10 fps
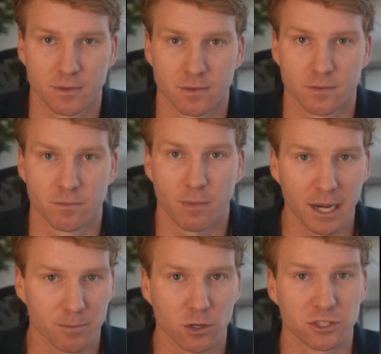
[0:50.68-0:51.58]
My
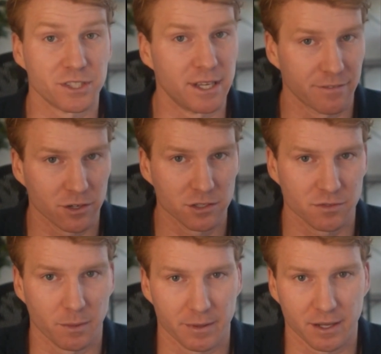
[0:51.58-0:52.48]
approach differs
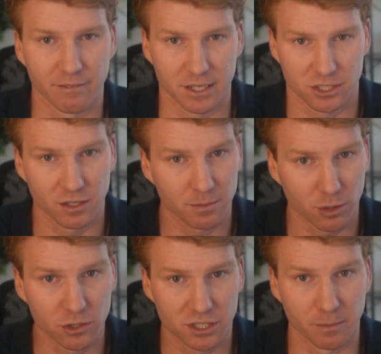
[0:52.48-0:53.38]
from the conventional
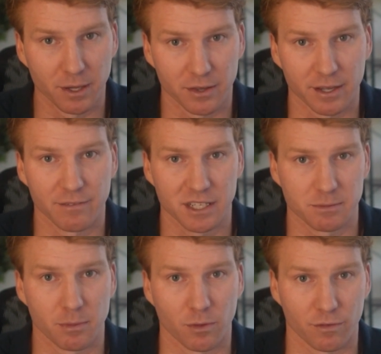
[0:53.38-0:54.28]
approach to building
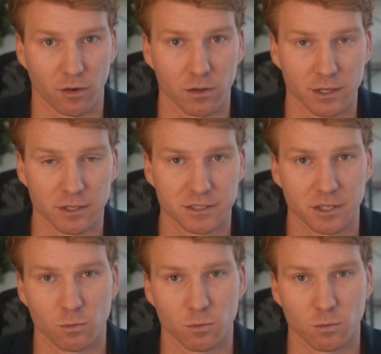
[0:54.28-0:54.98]
investment portfolios,